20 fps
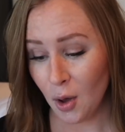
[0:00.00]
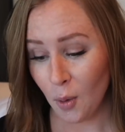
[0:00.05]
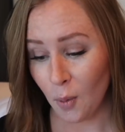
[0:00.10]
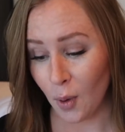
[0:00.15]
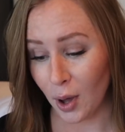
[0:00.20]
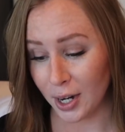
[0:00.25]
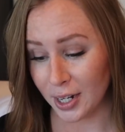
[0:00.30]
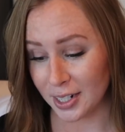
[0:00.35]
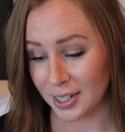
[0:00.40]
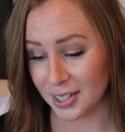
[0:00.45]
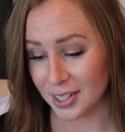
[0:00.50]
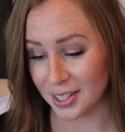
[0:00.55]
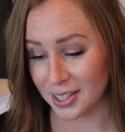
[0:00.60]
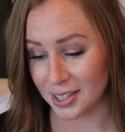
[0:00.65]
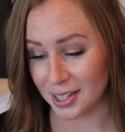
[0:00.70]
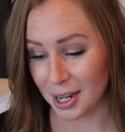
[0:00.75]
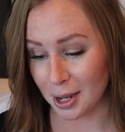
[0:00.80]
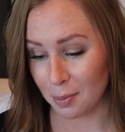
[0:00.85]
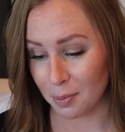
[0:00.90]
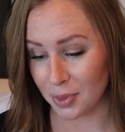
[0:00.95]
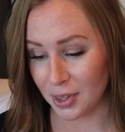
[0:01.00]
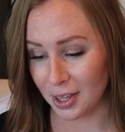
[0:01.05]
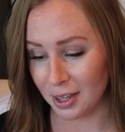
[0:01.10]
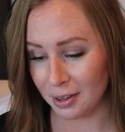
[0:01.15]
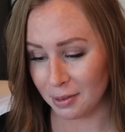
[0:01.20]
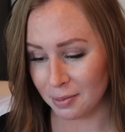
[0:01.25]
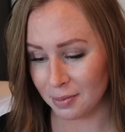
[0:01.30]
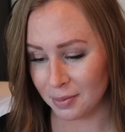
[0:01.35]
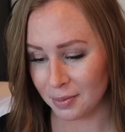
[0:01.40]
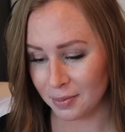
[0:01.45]
wanting to skip
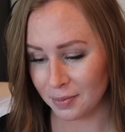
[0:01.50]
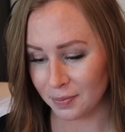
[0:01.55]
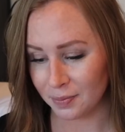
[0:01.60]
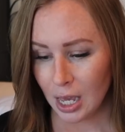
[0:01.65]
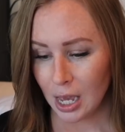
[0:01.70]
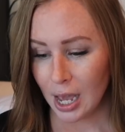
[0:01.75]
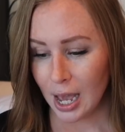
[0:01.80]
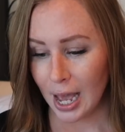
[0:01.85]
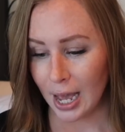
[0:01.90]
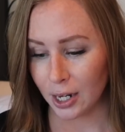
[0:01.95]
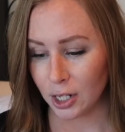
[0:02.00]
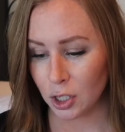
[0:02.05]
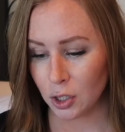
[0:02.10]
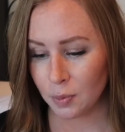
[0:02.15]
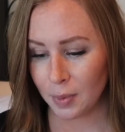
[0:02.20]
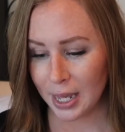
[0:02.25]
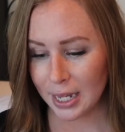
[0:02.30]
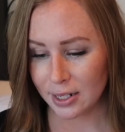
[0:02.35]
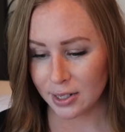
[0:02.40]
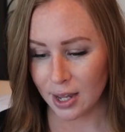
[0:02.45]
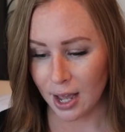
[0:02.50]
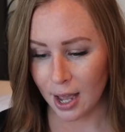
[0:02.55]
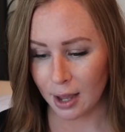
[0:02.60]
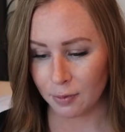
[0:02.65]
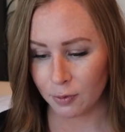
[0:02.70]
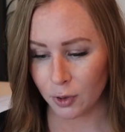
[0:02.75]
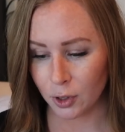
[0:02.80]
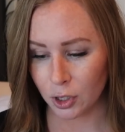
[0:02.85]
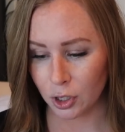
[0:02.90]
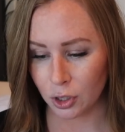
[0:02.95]
them. How do you make
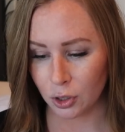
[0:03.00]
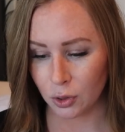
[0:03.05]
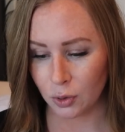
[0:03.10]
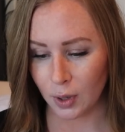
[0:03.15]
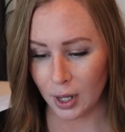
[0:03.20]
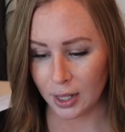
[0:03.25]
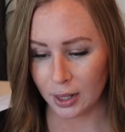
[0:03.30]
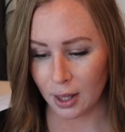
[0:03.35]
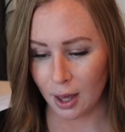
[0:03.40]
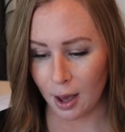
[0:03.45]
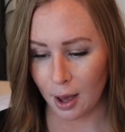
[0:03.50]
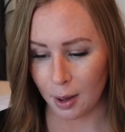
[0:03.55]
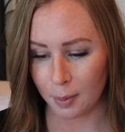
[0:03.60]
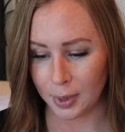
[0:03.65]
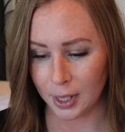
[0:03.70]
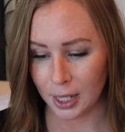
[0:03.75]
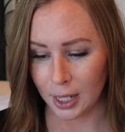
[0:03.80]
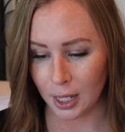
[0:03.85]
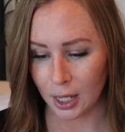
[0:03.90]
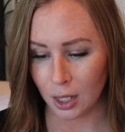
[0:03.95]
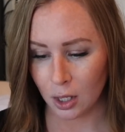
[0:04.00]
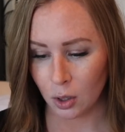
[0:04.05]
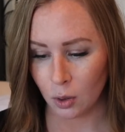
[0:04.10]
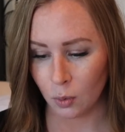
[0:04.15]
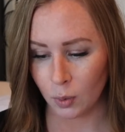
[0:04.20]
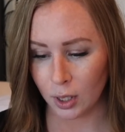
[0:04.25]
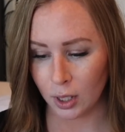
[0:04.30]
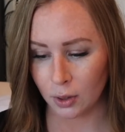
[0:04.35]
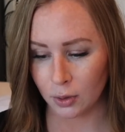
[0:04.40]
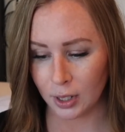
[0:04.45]
time for you and the hubby?
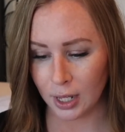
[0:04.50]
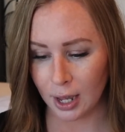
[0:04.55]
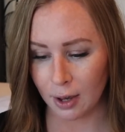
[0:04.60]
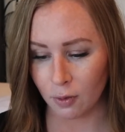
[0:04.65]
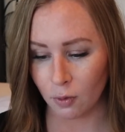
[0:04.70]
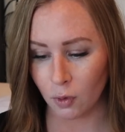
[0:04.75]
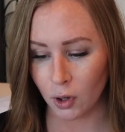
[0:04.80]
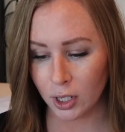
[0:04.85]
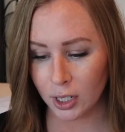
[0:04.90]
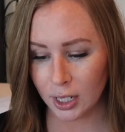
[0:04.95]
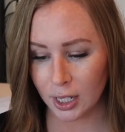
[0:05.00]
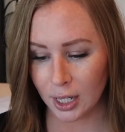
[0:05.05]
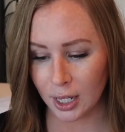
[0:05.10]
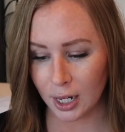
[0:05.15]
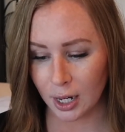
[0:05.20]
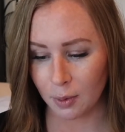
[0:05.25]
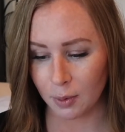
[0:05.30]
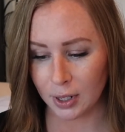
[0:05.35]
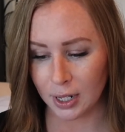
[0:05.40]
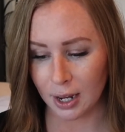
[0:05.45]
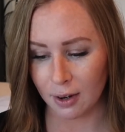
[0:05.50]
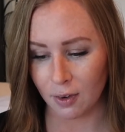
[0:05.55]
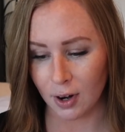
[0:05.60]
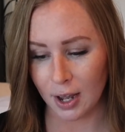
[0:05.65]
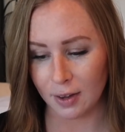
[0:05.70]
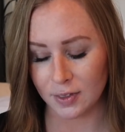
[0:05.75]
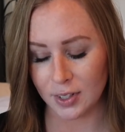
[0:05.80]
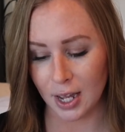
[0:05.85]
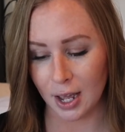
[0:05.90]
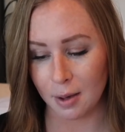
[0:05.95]
We only have 1 kid and we never
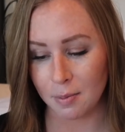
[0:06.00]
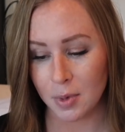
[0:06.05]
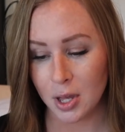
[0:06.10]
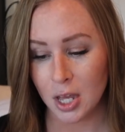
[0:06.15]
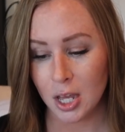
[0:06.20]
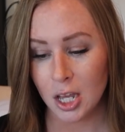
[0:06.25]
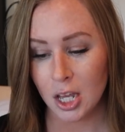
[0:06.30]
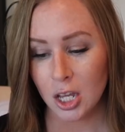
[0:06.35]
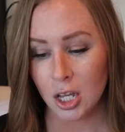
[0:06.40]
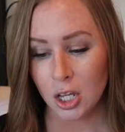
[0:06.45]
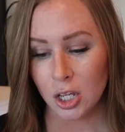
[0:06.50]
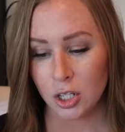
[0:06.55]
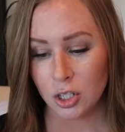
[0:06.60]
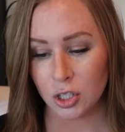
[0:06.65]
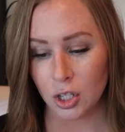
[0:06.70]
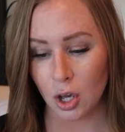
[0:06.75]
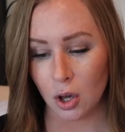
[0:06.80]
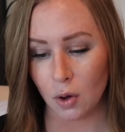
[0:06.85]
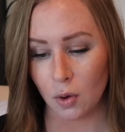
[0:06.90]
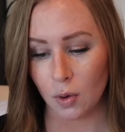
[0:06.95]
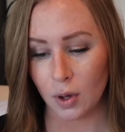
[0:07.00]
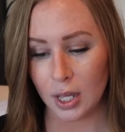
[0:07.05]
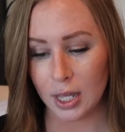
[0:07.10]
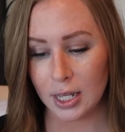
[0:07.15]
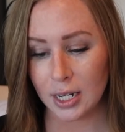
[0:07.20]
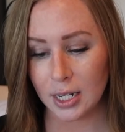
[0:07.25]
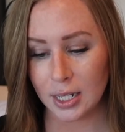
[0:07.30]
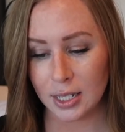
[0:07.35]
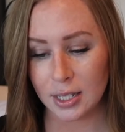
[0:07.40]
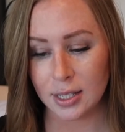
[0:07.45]
have time. So
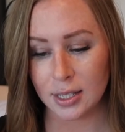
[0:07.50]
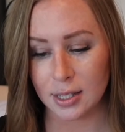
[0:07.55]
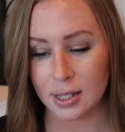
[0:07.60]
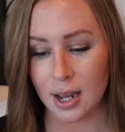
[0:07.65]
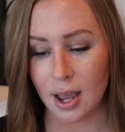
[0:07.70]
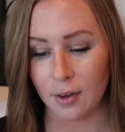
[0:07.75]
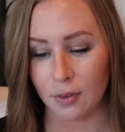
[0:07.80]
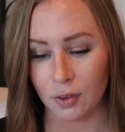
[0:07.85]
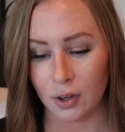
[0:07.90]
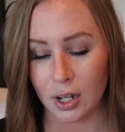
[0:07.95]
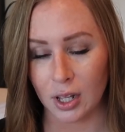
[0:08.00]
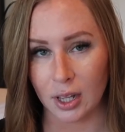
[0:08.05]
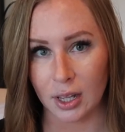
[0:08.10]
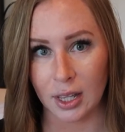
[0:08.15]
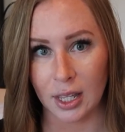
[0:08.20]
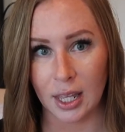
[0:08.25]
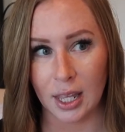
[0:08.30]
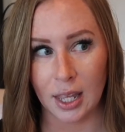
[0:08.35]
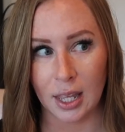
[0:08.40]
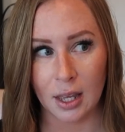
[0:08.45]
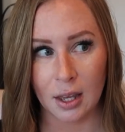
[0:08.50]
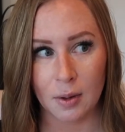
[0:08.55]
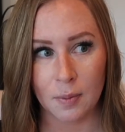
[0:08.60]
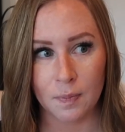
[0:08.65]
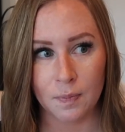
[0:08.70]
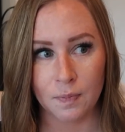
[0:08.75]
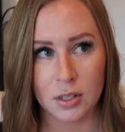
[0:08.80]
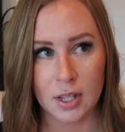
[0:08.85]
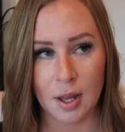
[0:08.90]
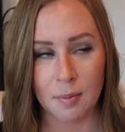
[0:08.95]
it is definitely
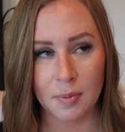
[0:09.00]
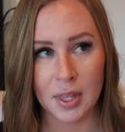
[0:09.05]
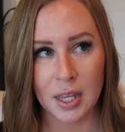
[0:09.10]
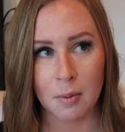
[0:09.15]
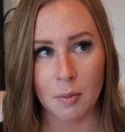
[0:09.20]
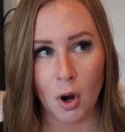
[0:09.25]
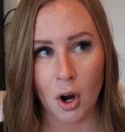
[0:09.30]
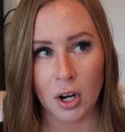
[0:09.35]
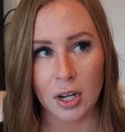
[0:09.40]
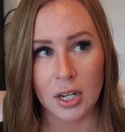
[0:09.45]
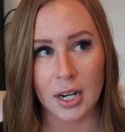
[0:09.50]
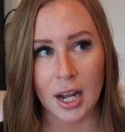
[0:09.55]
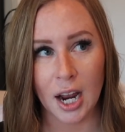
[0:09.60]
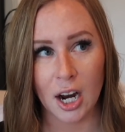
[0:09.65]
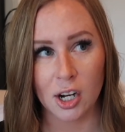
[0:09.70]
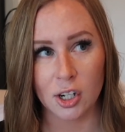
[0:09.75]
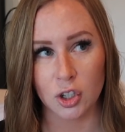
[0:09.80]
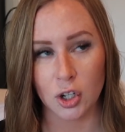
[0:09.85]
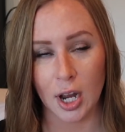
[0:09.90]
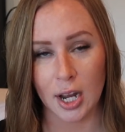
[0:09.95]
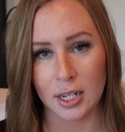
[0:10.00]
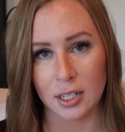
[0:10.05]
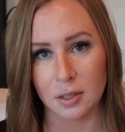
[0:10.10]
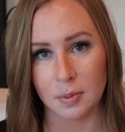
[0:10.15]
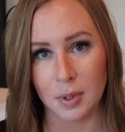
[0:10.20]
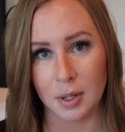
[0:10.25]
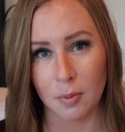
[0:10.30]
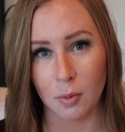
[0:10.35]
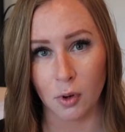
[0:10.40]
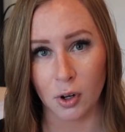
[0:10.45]
something Mark and I are trying to
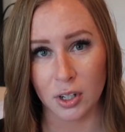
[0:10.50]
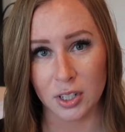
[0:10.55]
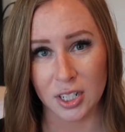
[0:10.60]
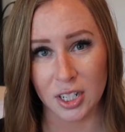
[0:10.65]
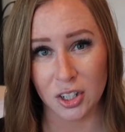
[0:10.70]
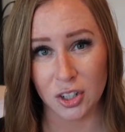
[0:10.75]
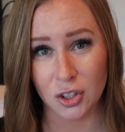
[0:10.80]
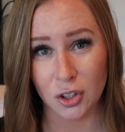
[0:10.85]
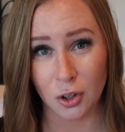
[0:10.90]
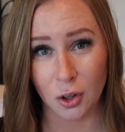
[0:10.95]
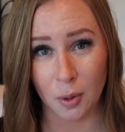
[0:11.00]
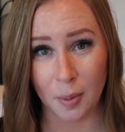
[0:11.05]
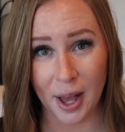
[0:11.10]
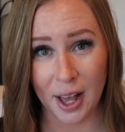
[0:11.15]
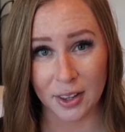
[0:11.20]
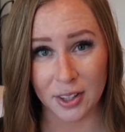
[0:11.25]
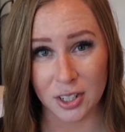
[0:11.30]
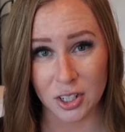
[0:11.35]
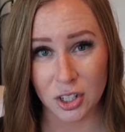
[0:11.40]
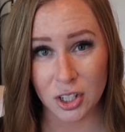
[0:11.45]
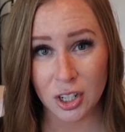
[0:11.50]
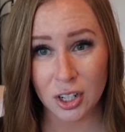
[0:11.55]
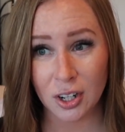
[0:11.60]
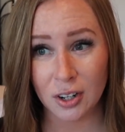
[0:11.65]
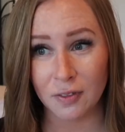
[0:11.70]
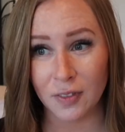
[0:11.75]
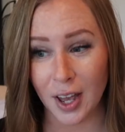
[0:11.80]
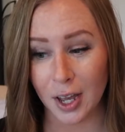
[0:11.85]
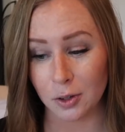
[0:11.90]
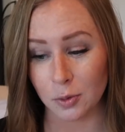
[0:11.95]
be more intentional about this year.
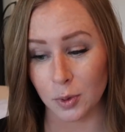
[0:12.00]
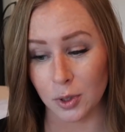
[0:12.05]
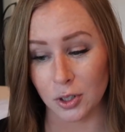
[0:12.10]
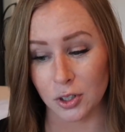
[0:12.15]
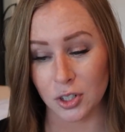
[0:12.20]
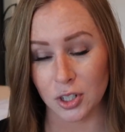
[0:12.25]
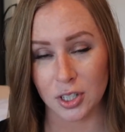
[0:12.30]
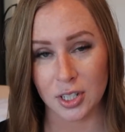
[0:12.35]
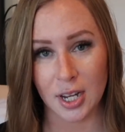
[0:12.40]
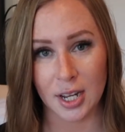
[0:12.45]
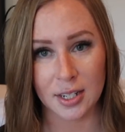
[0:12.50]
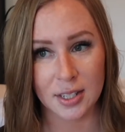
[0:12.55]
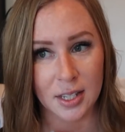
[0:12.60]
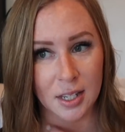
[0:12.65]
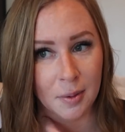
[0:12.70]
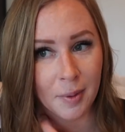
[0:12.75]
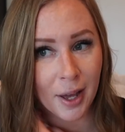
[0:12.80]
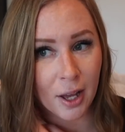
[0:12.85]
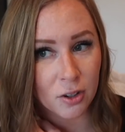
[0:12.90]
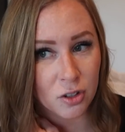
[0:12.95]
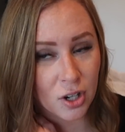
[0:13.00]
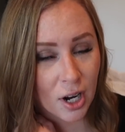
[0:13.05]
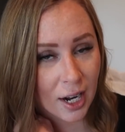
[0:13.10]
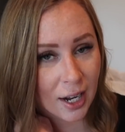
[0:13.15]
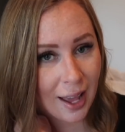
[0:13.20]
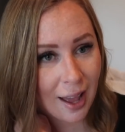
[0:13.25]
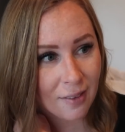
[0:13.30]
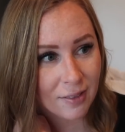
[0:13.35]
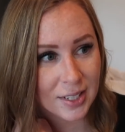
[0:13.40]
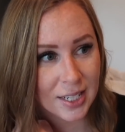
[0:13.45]
In fact, we were just texting about trying
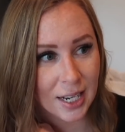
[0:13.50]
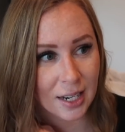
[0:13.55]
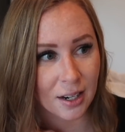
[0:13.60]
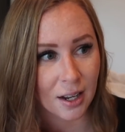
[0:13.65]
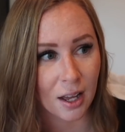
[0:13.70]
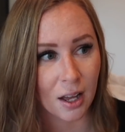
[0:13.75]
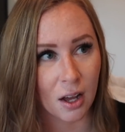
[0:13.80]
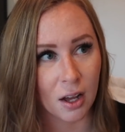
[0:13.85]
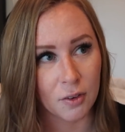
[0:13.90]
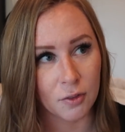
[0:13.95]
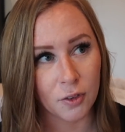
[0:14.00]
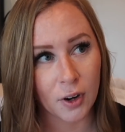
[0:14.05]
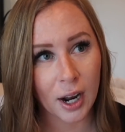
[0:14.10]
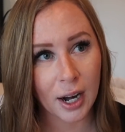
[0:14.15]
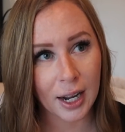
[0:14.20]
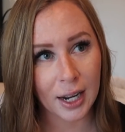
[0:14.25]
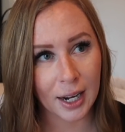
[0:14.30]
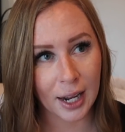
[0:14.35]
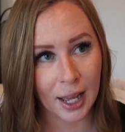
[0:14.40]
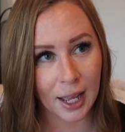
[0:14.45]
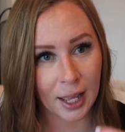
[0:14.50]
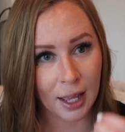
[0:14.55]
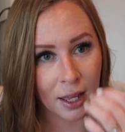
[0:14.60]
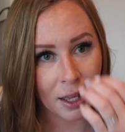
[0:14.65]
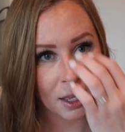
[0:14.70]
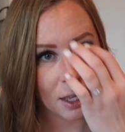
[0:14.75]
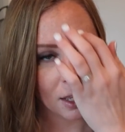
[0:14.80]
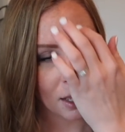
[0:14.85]
to have a date night on Friday night.